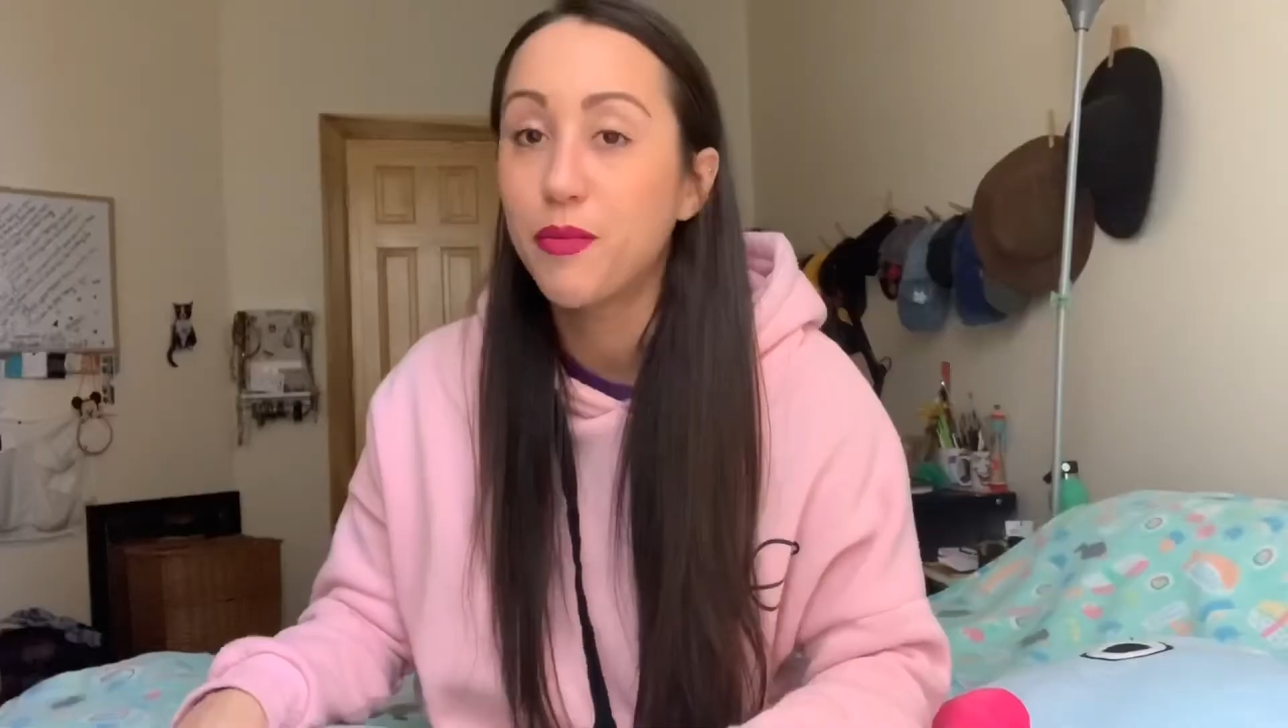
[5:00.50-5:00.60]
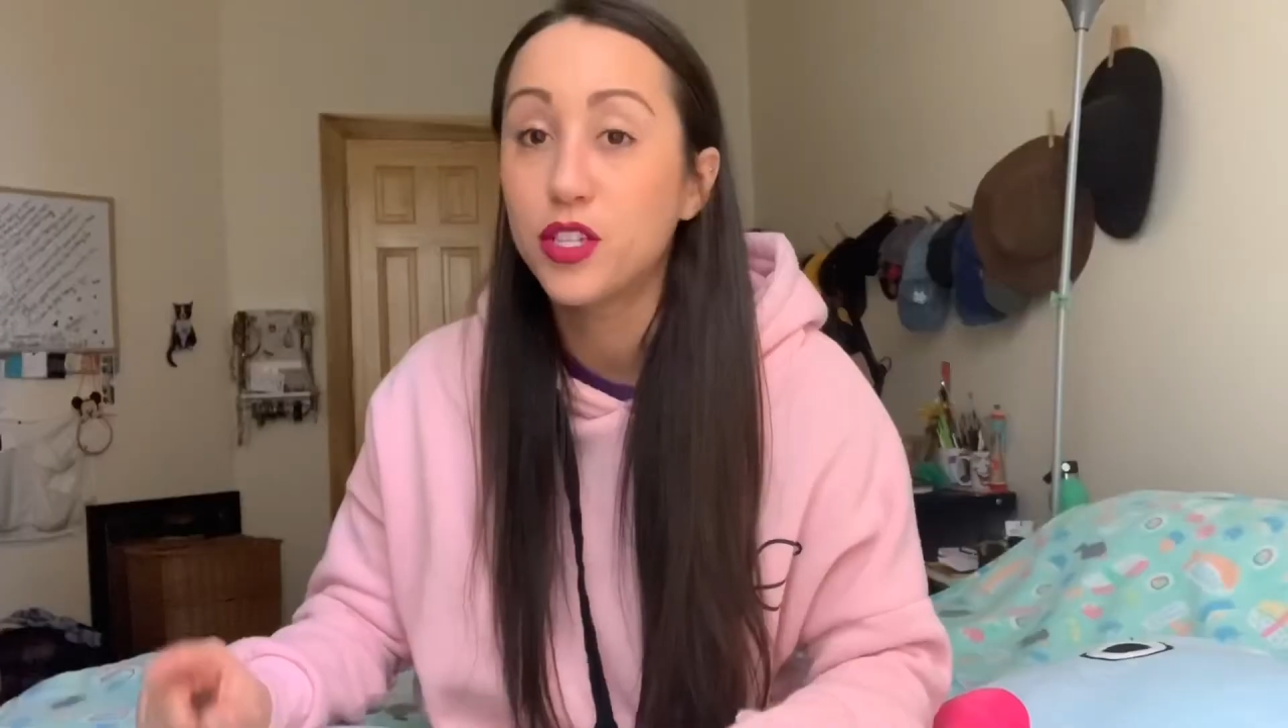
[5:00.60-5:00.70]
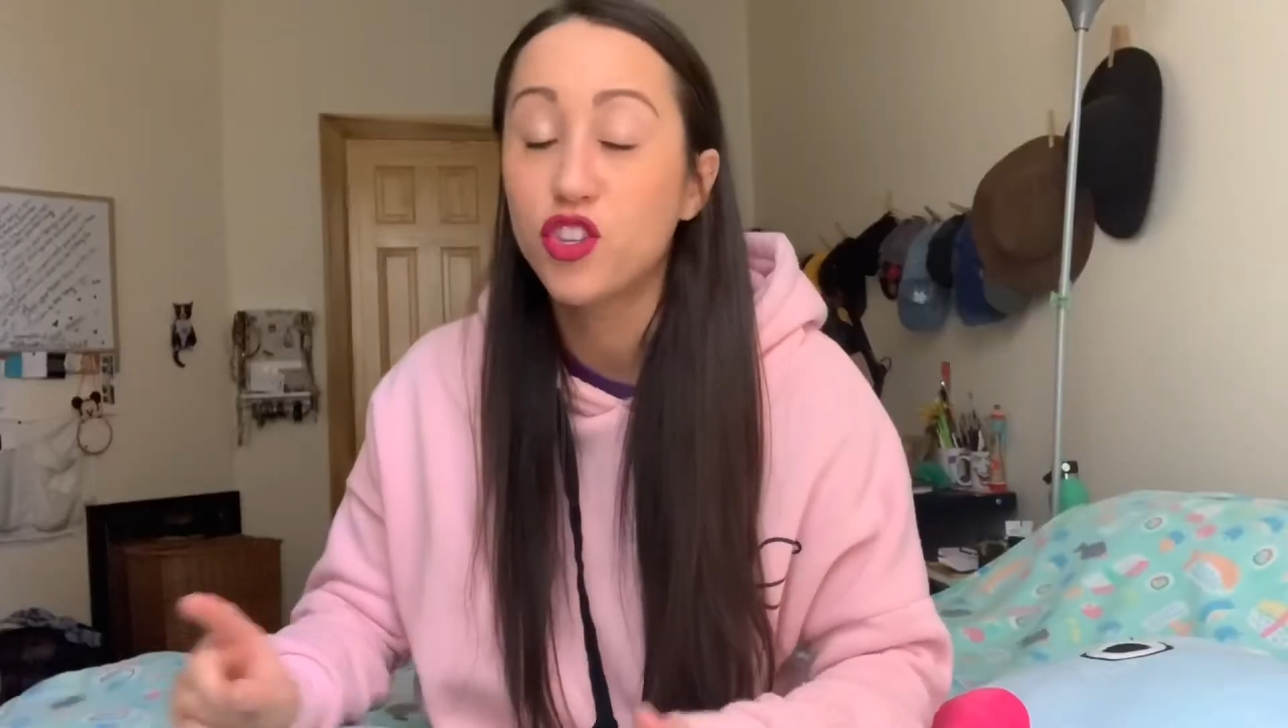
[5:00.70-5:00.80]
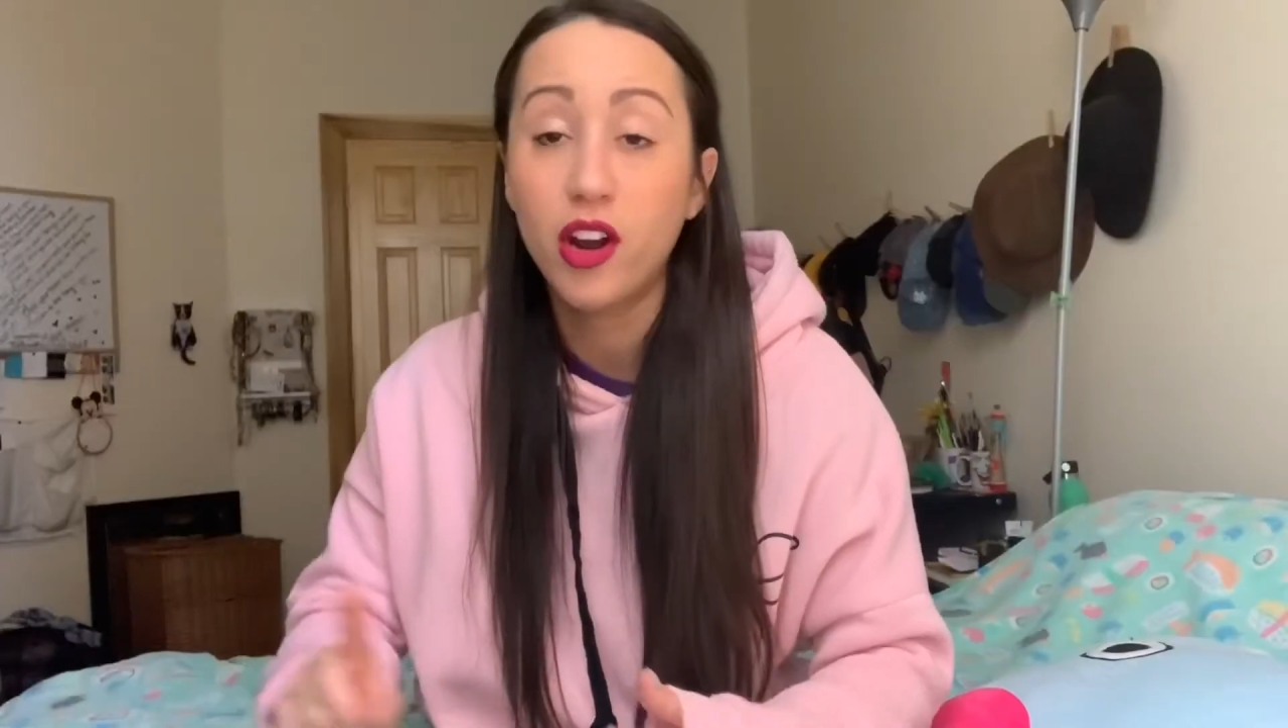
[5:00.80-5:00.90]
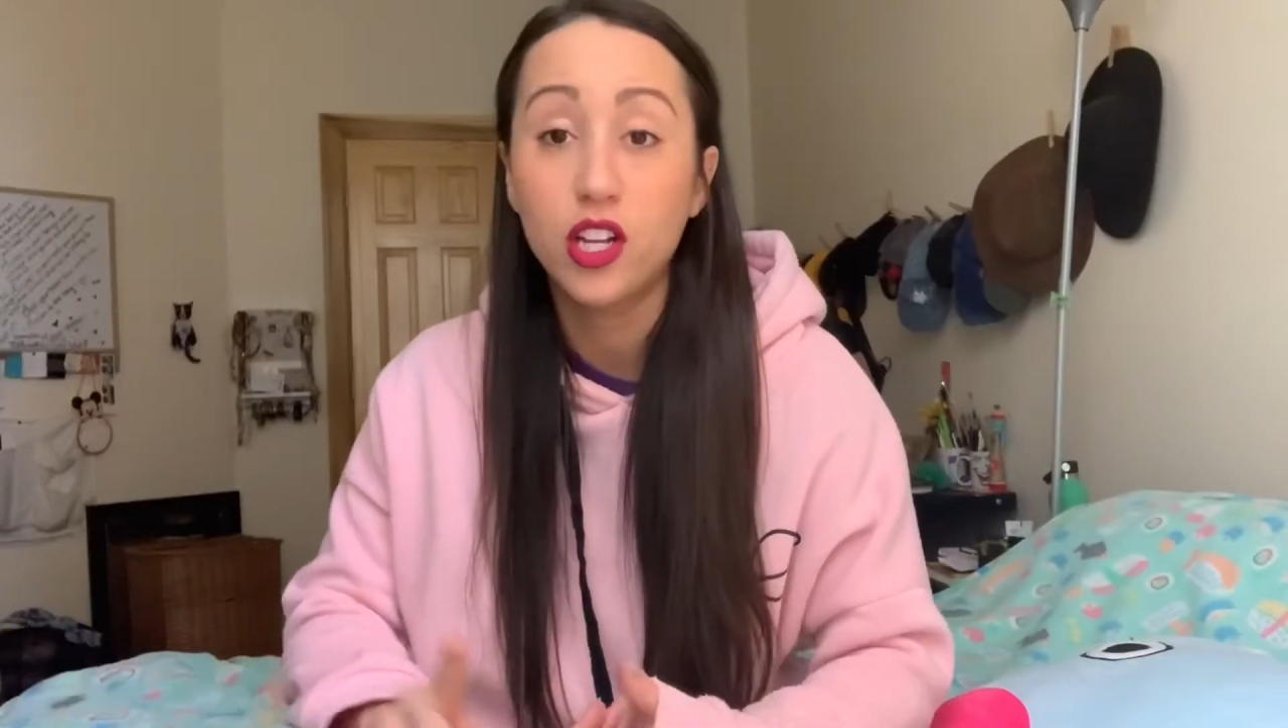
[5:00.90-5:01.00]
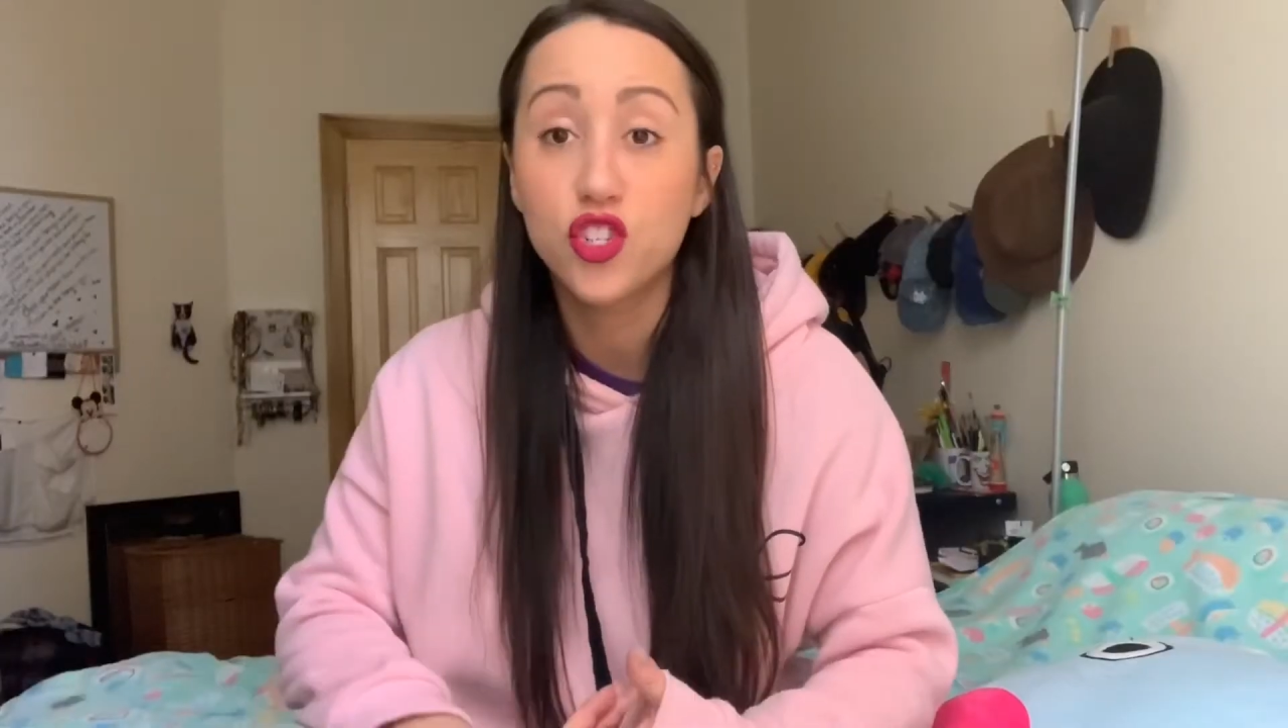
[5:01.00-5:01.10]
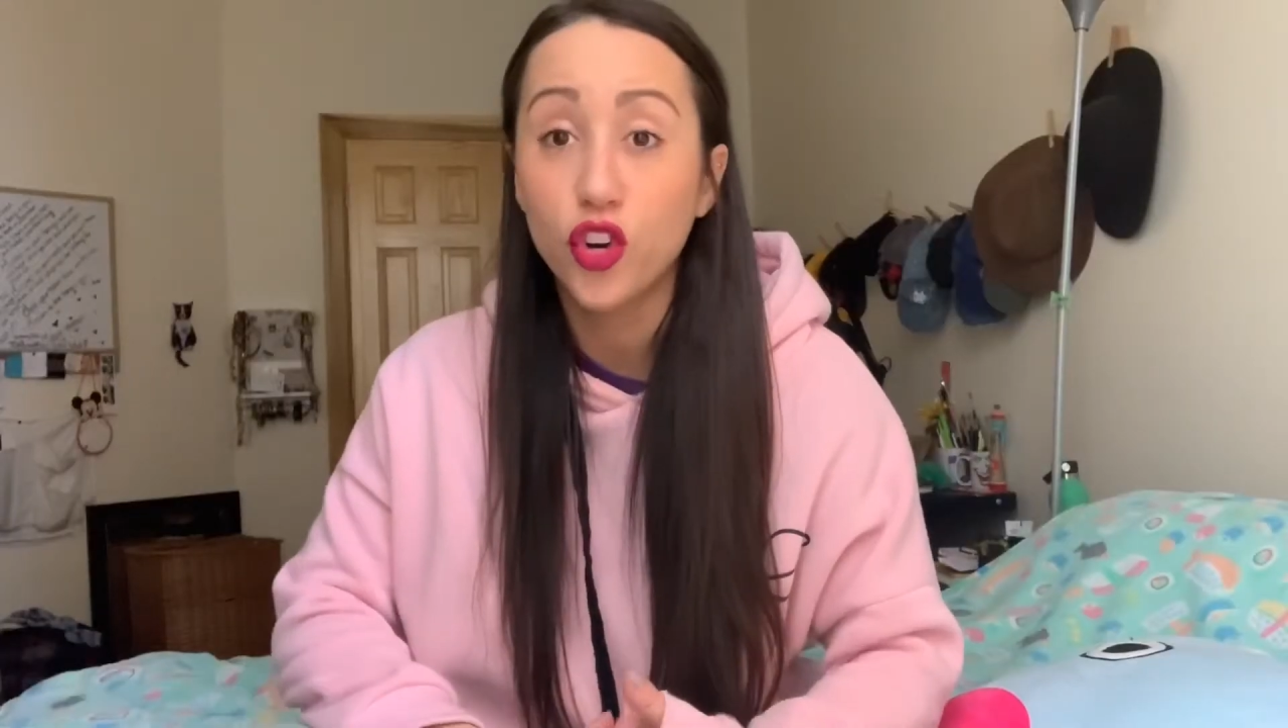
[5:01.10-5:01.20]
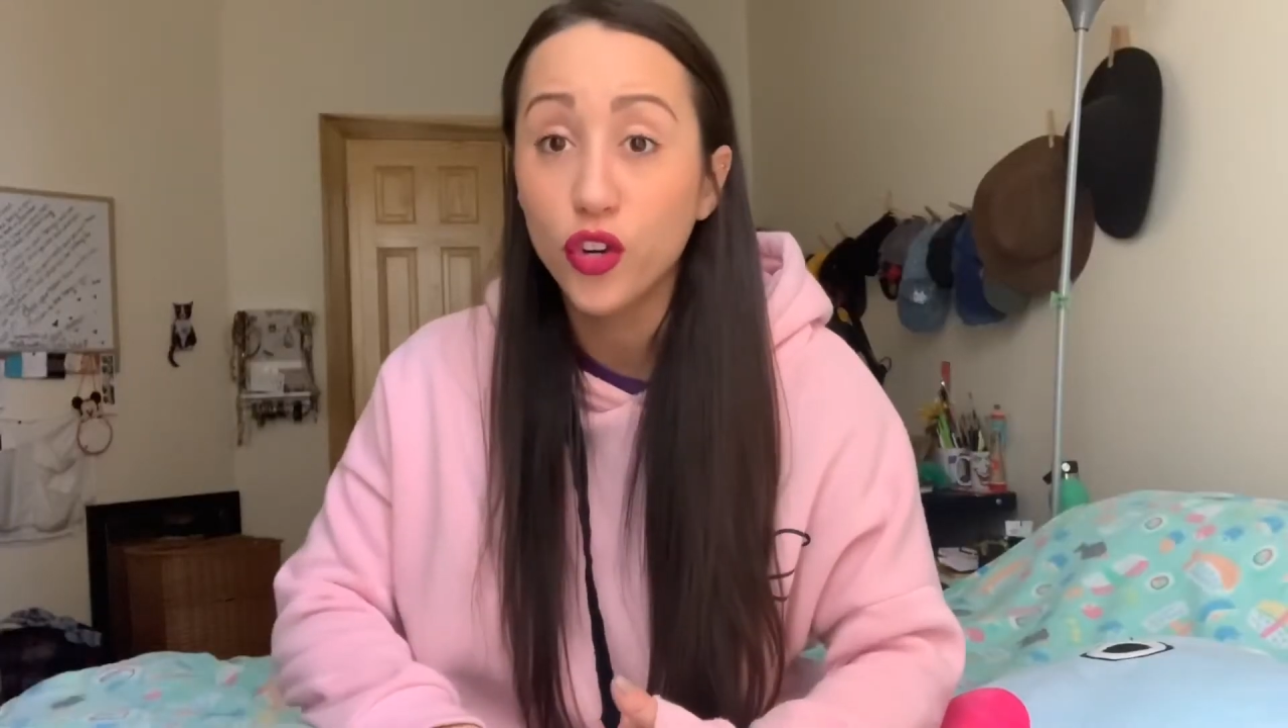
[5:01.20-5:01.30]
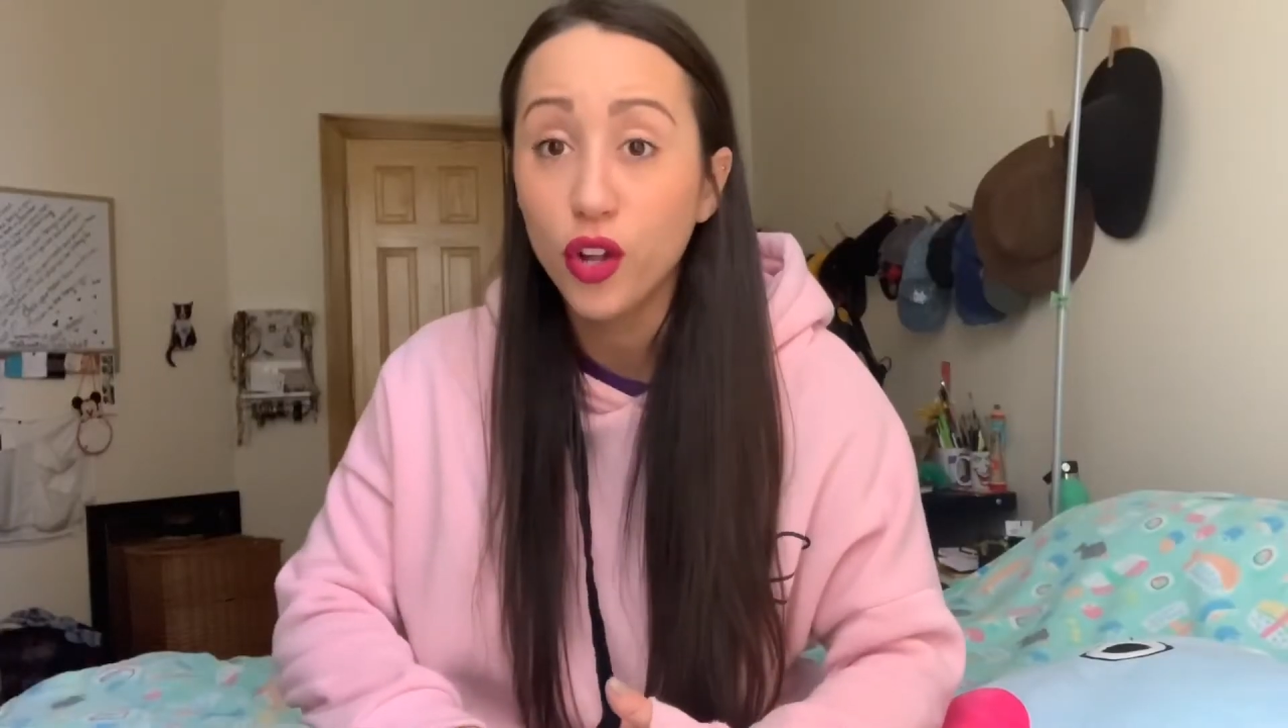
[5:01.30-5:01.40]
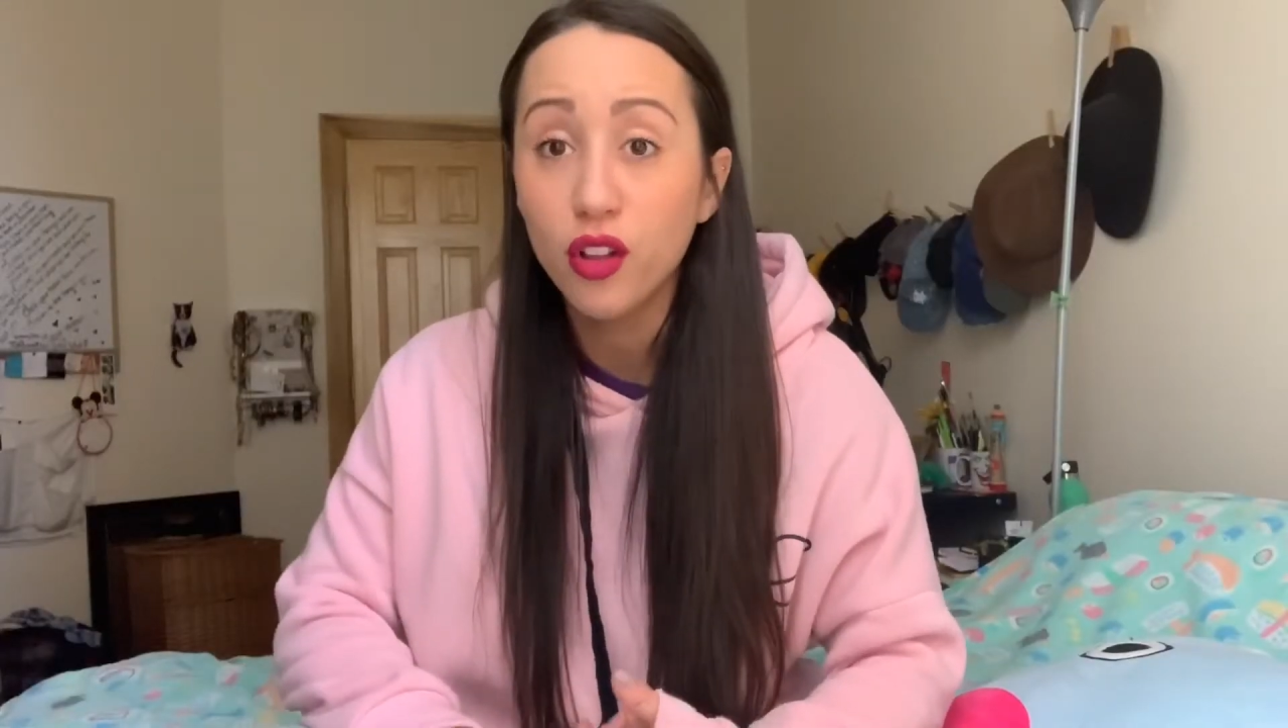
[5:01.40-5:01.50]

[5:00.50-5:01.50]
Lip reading: trying to journal,